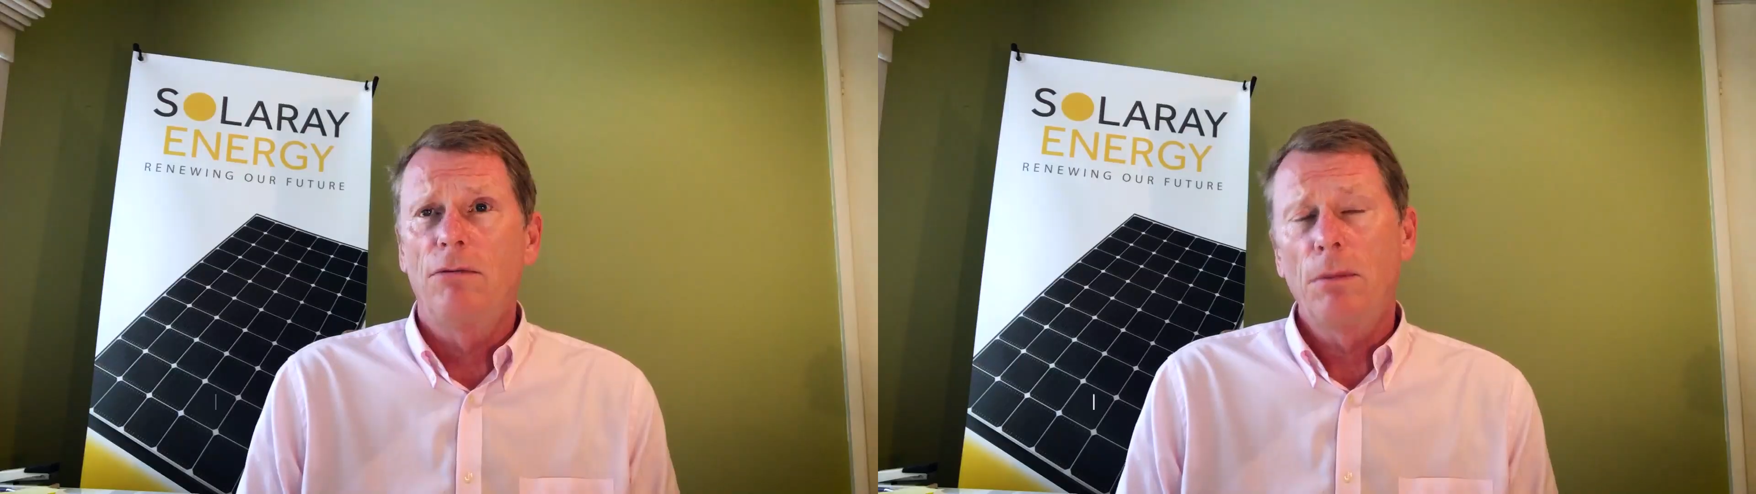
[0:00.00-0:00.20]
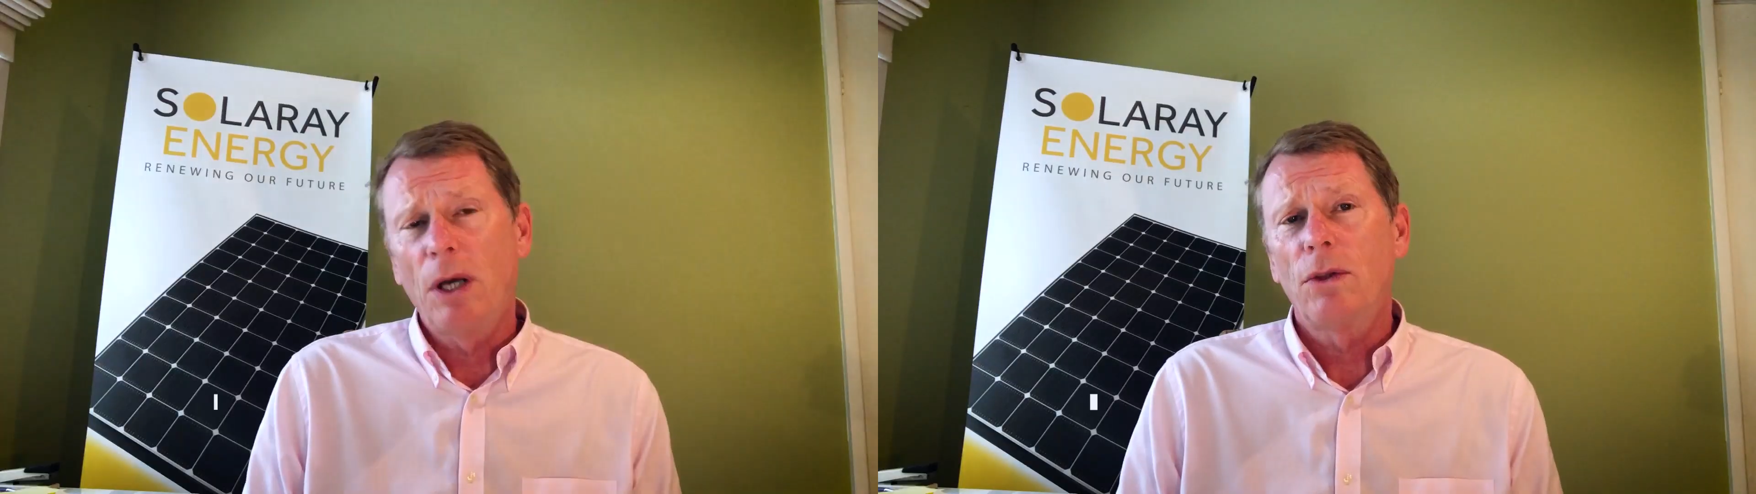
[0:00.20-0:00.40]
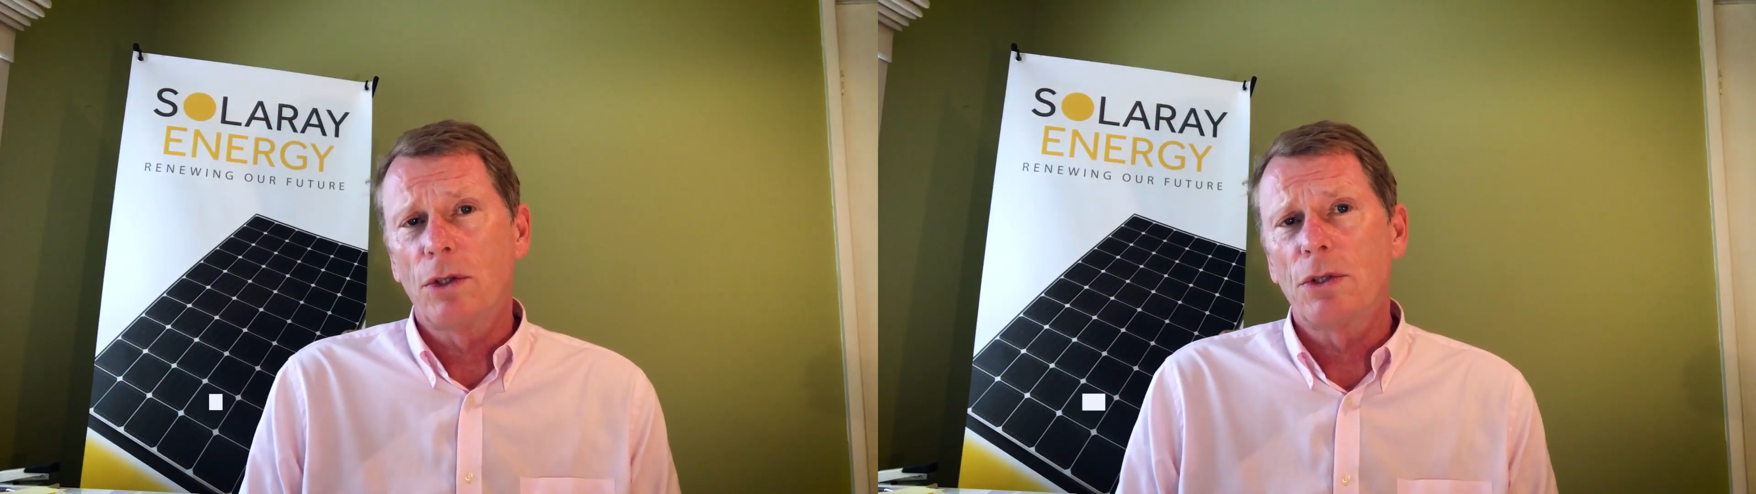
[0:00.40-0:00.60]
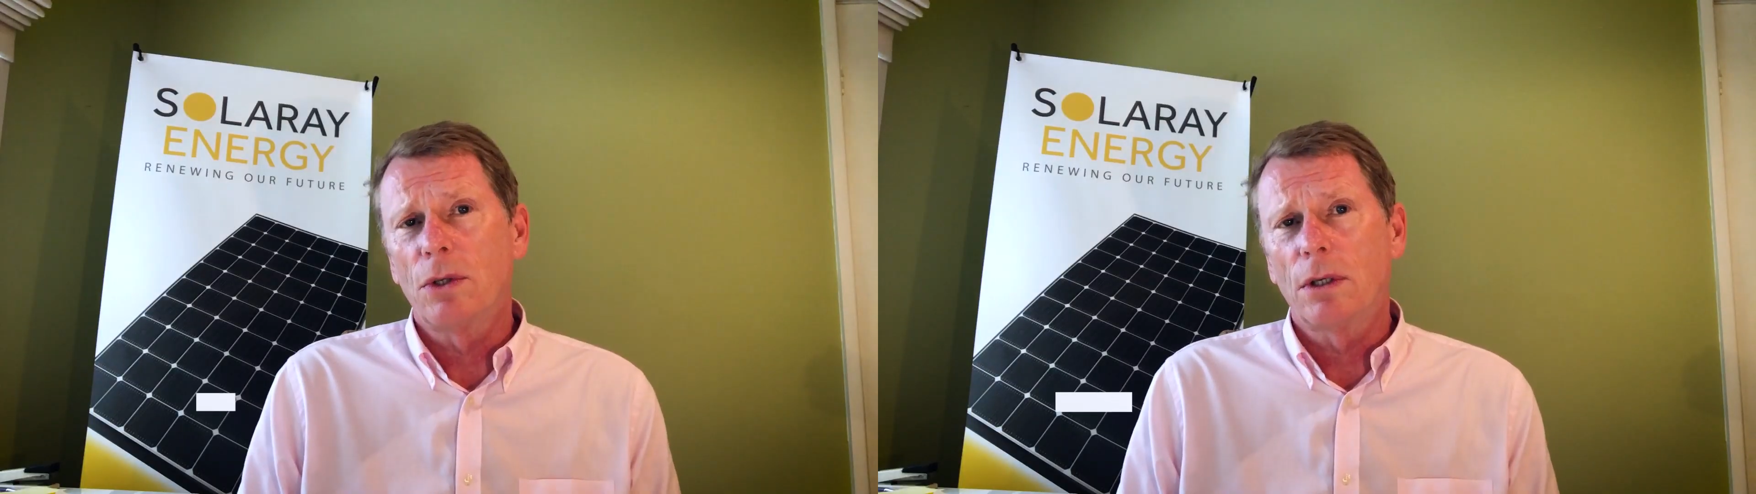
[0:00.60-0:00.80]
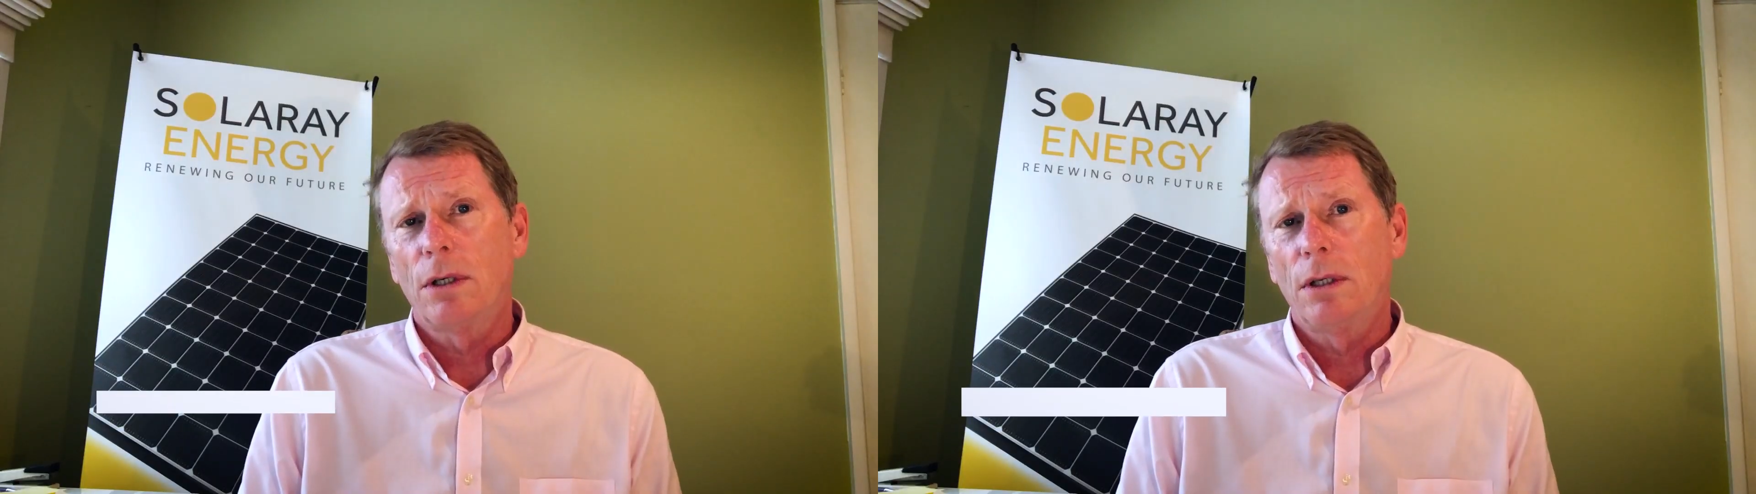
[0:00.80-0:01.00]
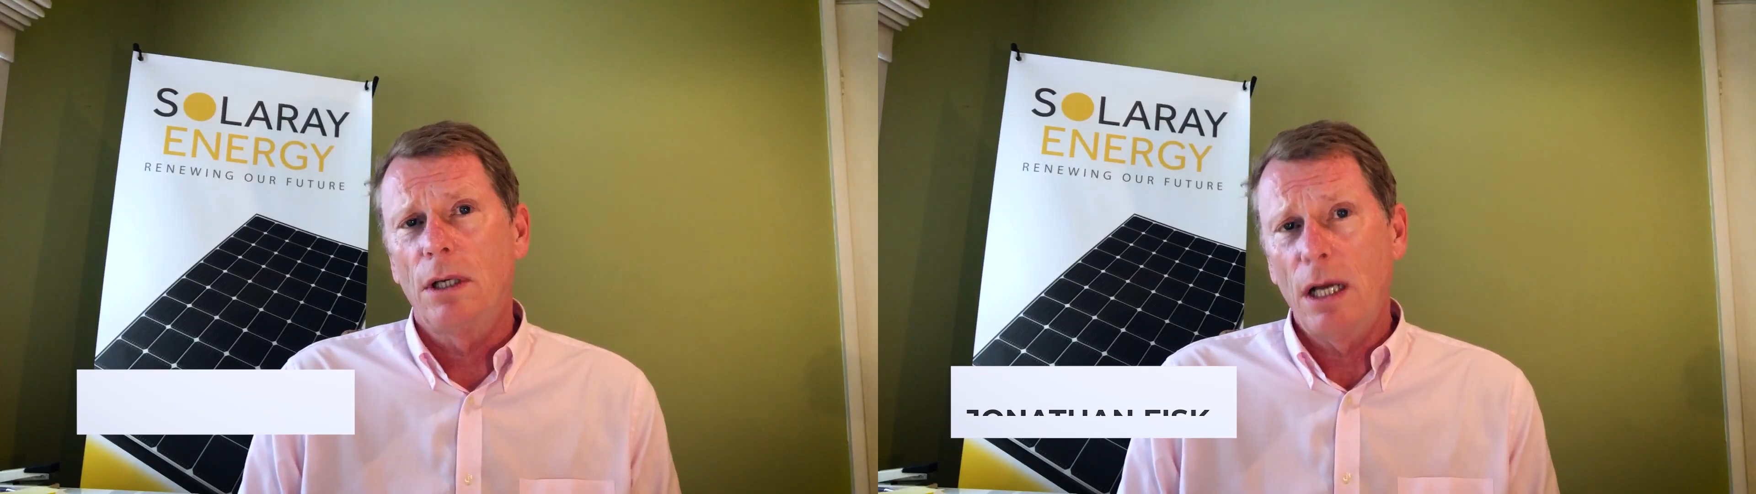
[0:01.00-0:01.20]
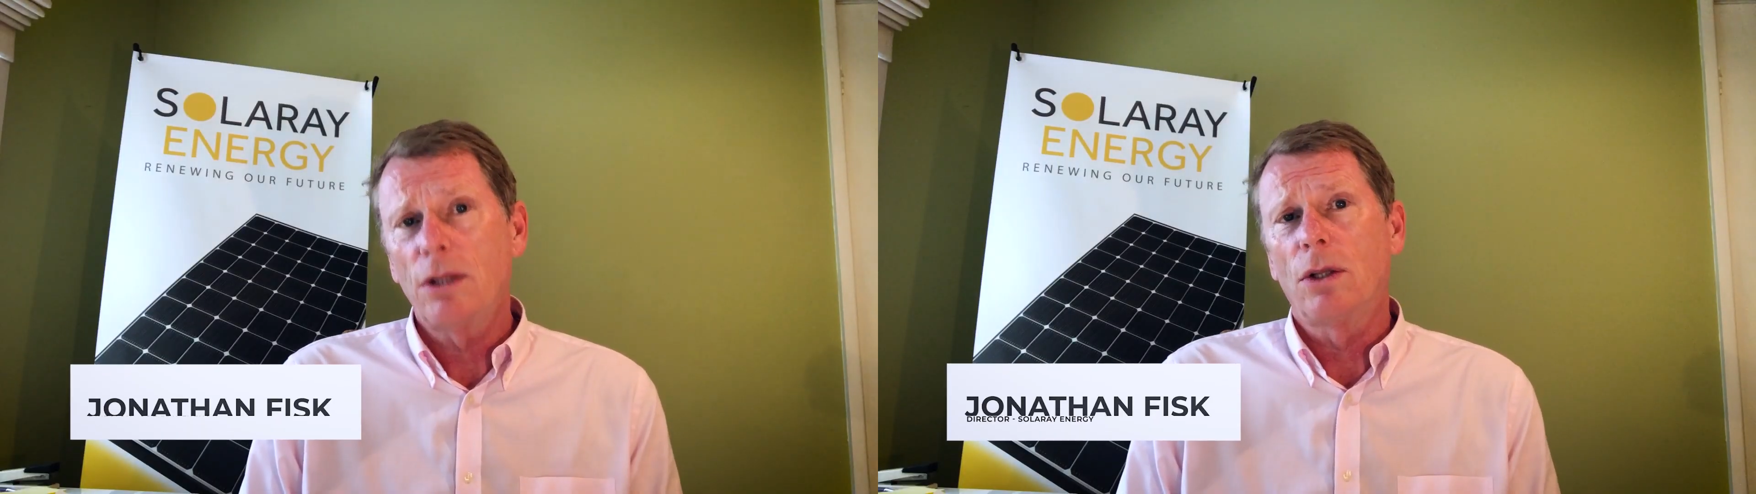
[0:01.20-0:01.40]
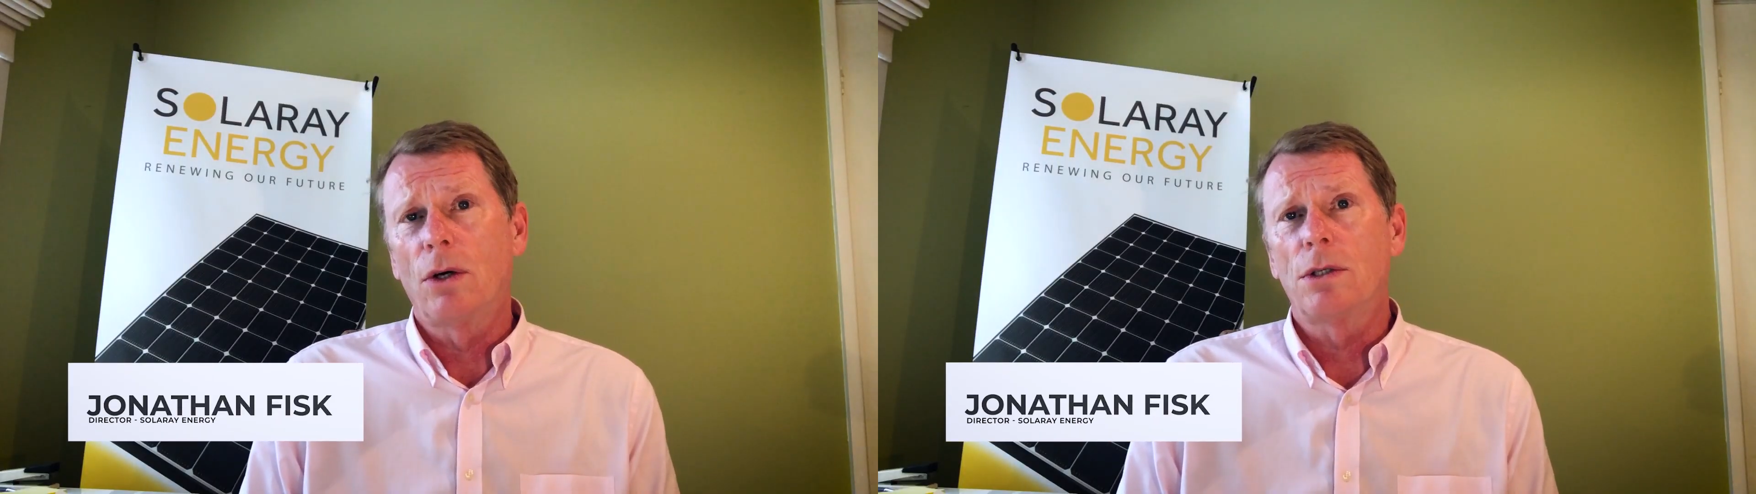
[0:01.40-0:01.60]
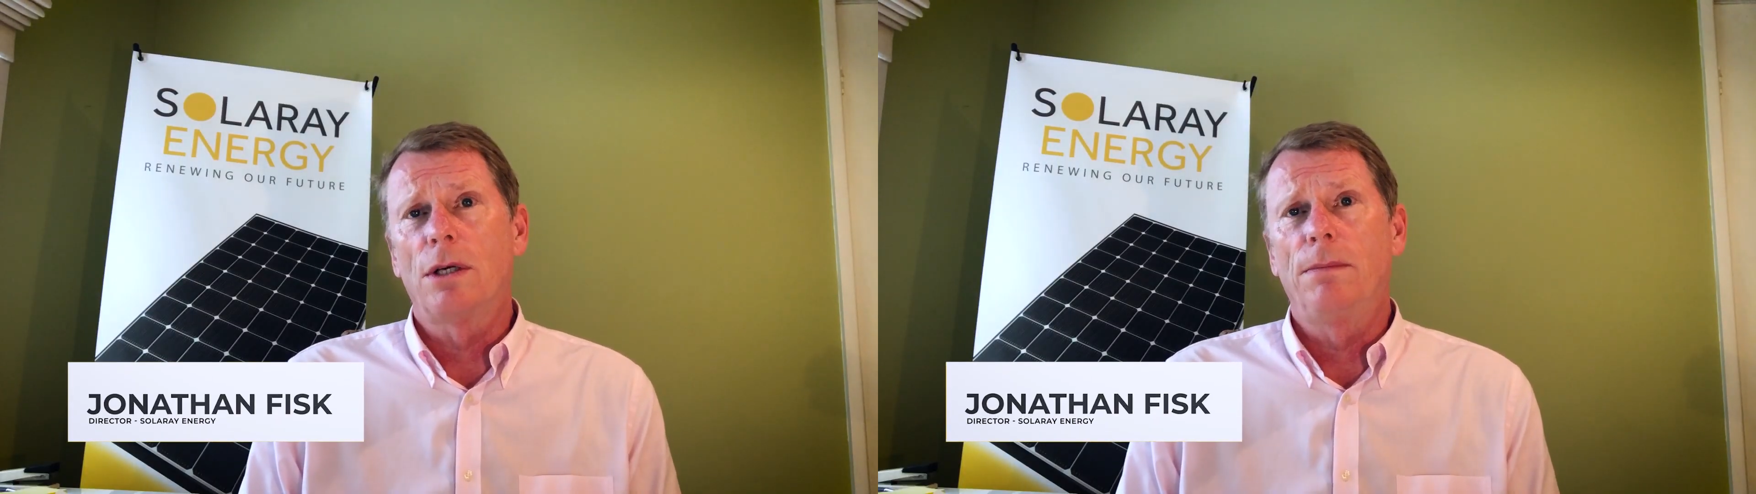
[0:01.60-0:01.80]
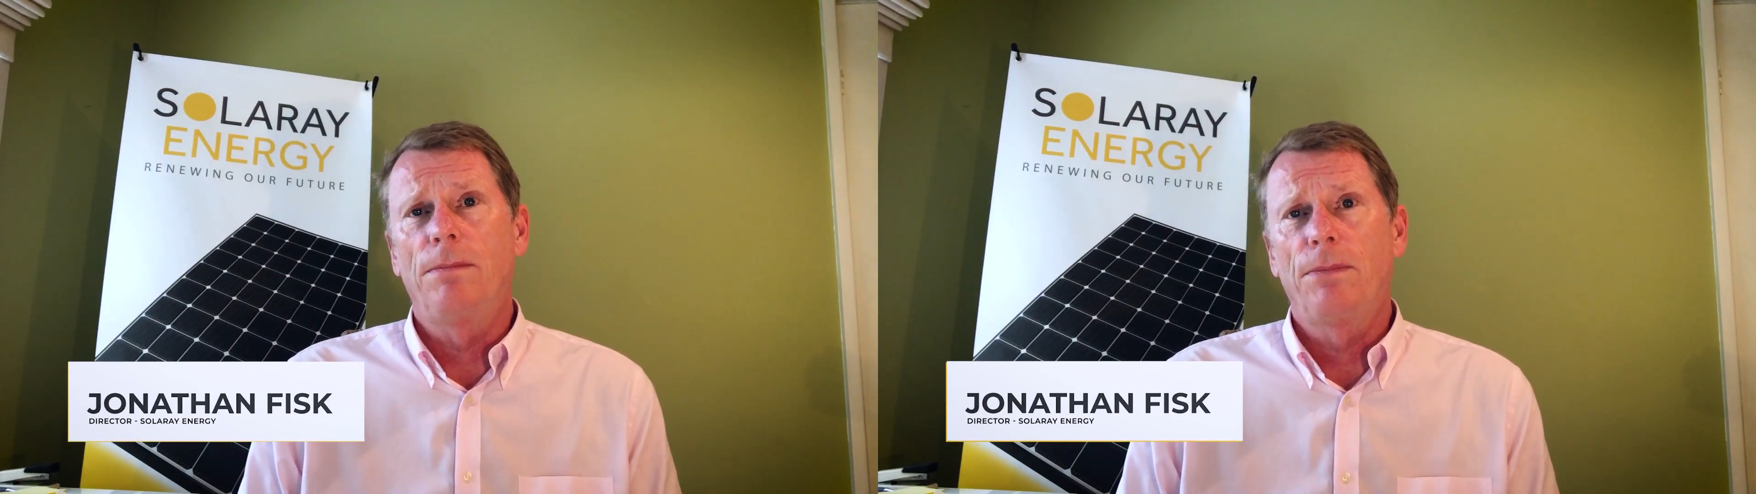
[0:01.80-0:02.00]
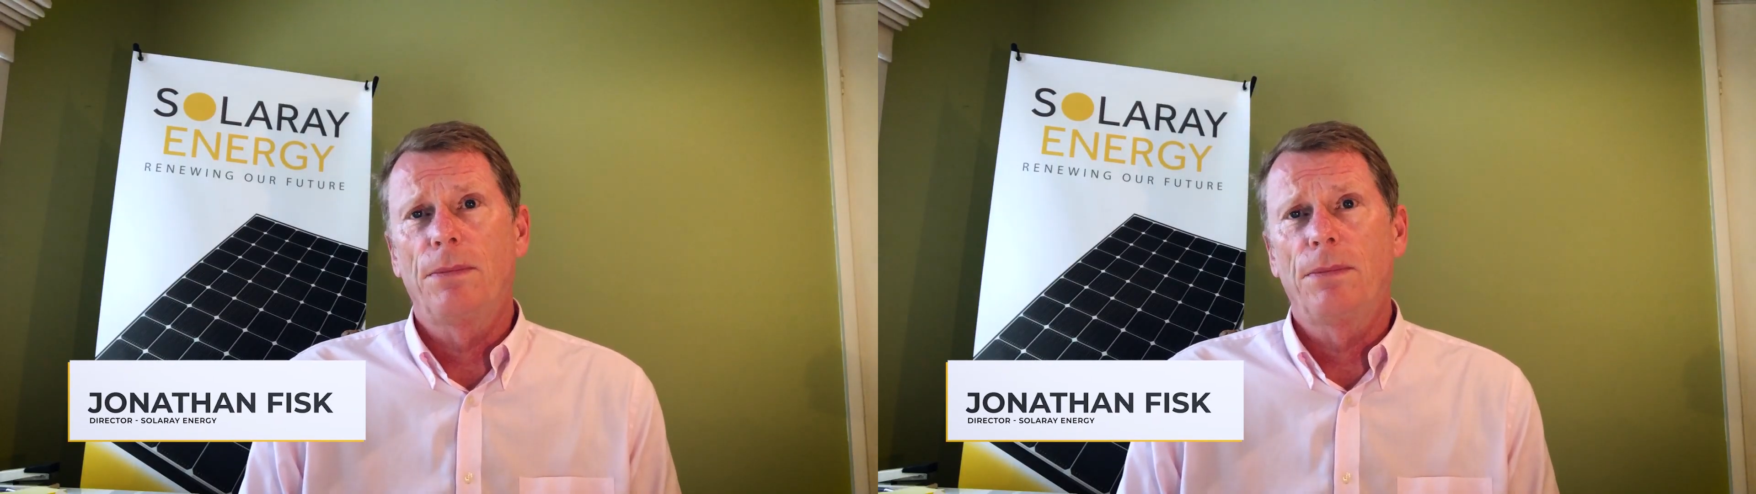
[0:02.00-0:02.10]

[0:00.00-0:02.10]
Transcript: for both the short and the long term.